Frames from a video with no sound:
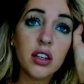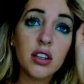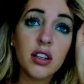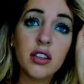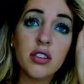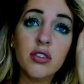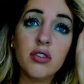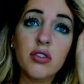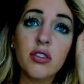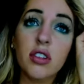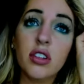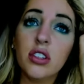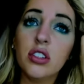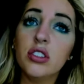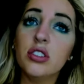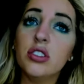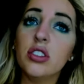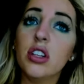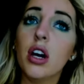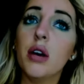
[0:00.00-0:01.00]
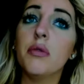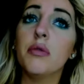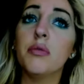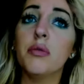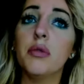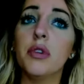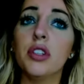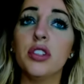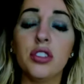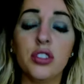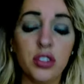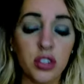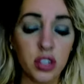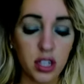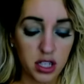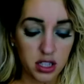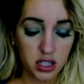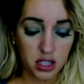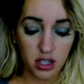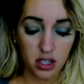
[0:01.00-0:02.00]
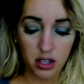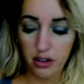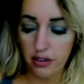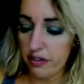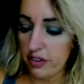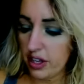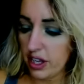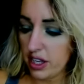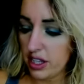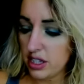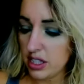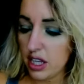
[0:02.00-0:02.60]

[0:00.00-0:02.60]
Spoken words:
does a really good job of moisturizing your face.